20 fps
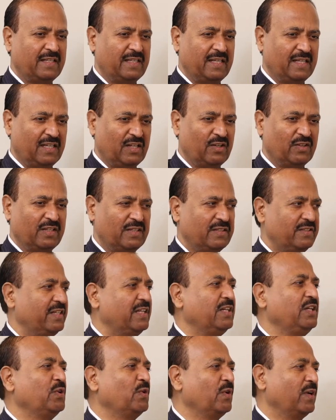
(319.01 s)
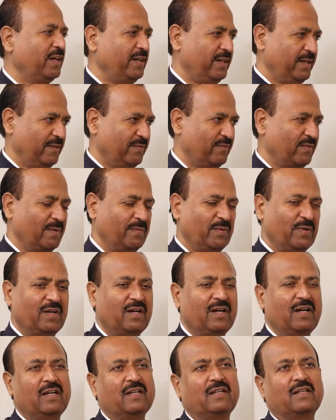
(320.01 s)
thinking on that genuinely from your
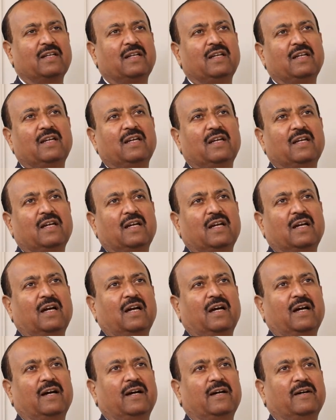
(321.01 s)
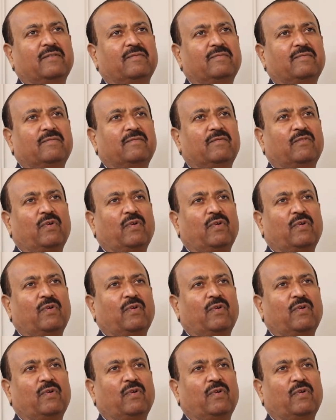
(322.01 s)
heart.